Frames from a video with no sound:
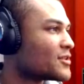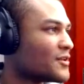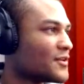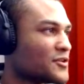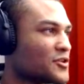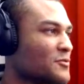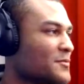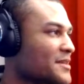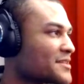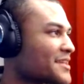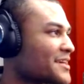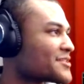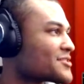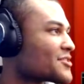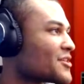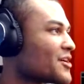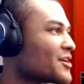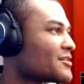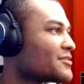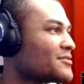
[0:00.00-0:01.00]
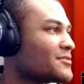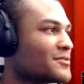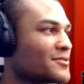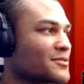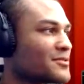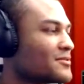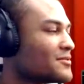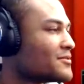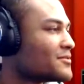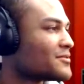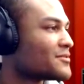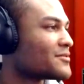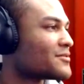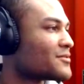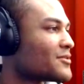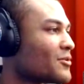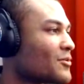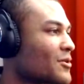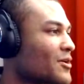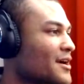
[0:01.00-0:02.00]
So you do miss that star.
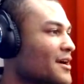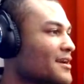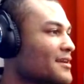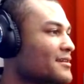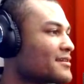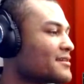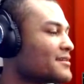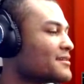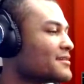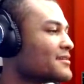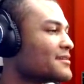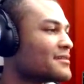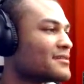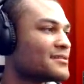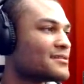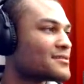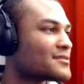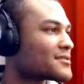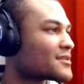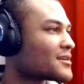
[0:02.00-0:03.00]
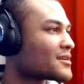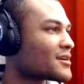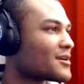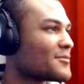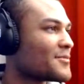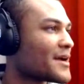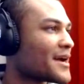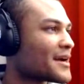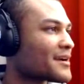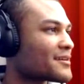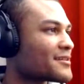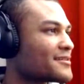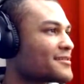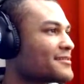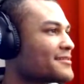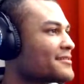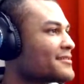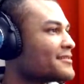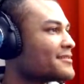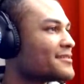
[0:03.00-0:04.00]
Don't worry. It's gonna come
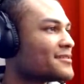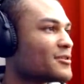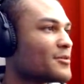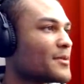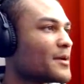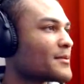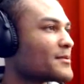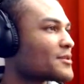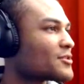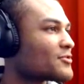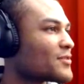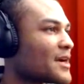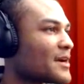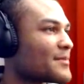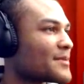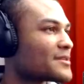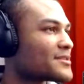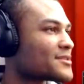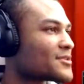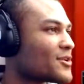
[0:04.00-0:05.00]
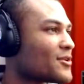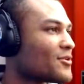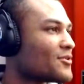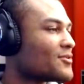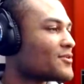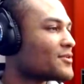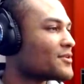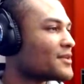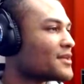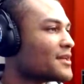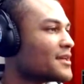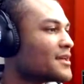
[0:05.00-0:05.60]
back. You'll be able to grab it, so...